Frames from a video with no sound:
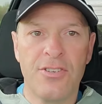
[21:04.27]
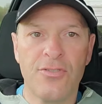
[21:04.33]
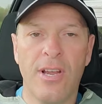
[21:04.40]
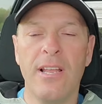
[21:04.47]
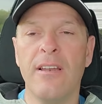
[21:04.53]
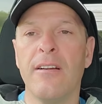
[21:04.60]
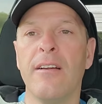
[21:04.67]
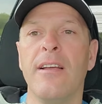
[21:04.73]
the
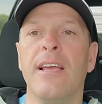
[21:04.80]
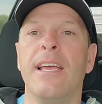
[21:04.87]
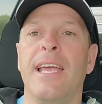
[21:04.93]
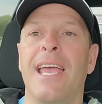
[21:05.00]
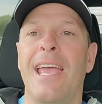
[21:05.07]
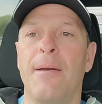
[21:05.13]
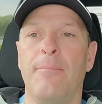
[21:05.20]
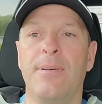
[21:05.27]
trailer
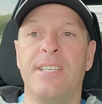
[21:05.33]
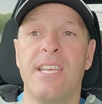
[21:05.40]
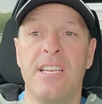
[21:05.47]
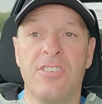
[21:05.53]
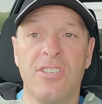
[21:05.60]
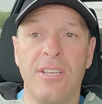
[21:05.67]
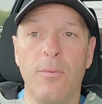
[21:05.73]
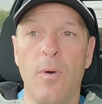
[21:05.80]
and
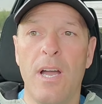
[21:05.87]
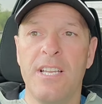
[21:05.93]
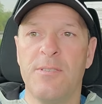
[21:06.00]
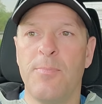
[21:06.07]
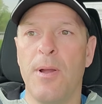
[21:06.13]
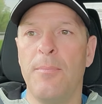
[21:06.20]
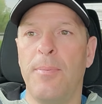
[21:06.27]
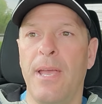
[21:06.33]
potentially
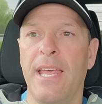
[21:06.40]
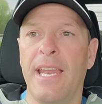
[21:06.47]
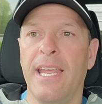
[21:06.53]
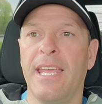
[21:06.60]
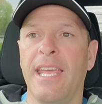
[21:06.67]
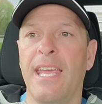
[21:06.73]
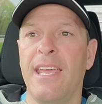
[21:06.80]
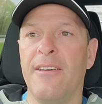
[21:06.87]
Widespread
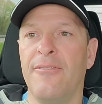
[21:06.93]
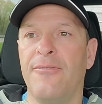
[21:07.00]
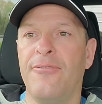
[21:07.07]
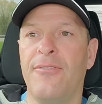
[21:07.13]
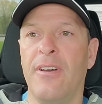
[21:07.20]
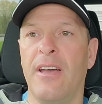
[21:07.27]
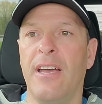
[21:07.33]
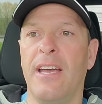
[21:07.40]
Panic
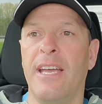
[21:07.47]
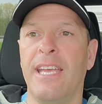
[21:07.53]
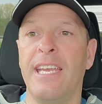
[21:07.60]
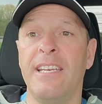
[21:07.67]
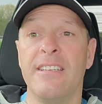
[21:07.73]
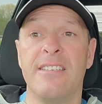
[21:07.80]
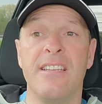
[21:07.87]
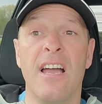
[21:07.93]
if
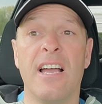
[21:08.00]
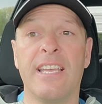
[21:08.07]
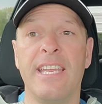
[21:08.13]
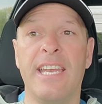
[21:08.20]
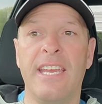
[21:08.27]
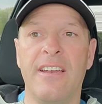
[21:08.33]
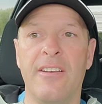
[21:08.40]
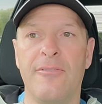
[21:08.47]
he does not
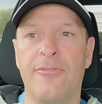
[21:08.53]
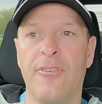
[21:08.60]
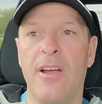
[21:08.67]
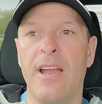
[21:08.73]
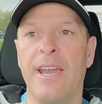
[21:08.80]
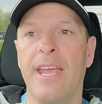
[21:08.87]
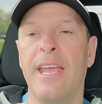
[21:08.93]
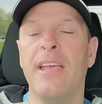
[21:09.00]
get in on
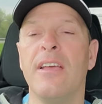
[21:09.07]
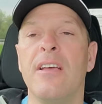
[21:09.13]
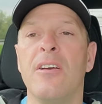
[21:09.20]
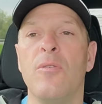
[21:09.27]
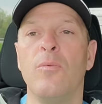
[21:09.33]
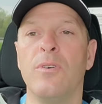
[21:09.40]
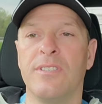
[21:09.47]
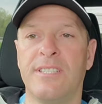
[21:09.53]
Friday.
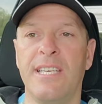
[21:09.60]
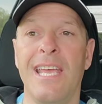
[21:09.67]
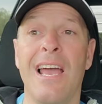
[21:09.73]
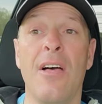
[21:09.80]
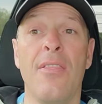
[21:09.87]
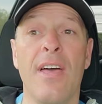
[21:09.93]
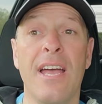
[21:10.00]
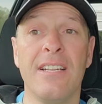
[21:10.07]
We'll see
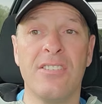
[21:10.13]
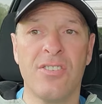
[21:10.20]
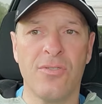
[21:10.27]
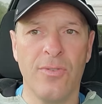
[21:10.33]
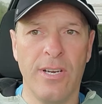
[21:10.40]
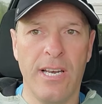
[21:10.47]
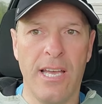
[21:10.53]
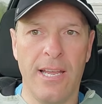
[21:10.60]
how that
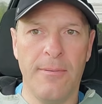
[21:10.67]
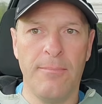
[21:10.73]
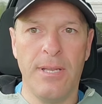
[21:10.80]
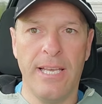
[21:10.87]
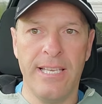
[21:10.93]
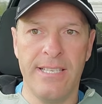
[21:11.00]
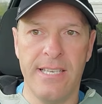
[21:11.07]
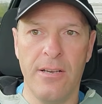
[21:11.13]
storyline
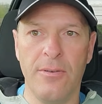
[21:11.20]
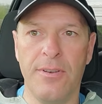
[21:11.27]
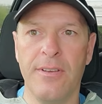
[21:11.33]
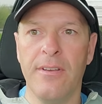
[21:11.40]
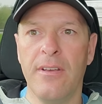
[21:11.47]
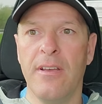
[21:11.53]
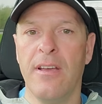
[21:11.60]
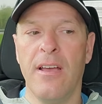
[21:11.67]
plays
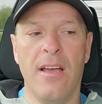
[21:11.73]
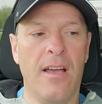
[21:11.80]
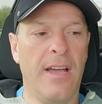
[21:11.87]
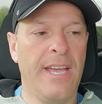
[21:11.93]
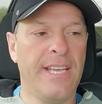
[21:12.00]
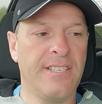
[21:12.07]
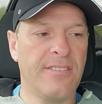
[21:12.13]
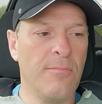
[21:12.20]

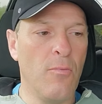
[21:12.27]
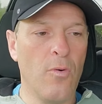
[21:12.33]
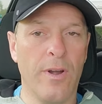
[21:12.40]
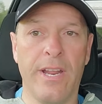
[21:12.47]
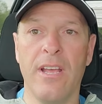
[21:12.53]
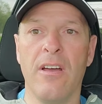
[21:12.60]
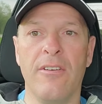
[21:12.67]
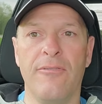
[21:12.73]
out as the
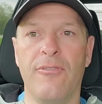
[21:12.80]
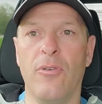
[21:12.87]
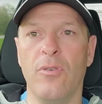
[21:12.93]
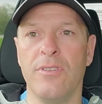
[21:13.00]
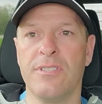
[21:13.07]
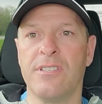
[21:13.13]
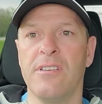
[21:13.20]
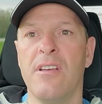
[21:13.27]
morning
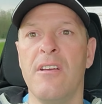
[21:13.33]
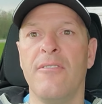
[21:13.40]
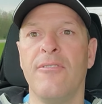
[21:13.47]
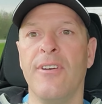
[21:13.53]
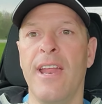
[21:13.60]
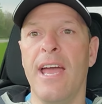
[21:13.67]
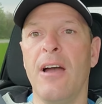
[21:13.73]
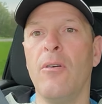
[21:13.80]
unfolds.
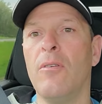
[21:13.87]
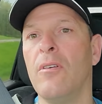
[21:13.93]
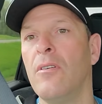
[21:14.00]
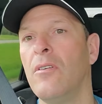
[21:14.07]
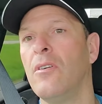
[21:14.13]
For now,